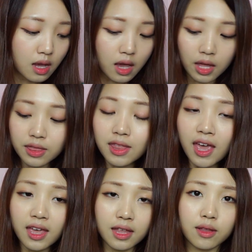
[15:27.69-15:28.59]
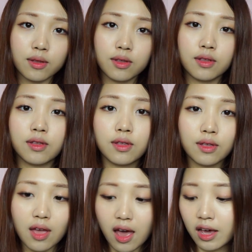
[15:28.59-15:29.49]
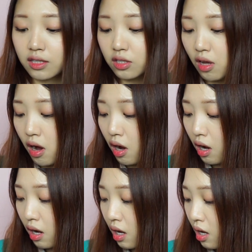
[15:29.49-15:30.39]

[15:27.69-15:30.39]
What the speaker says: And then I saw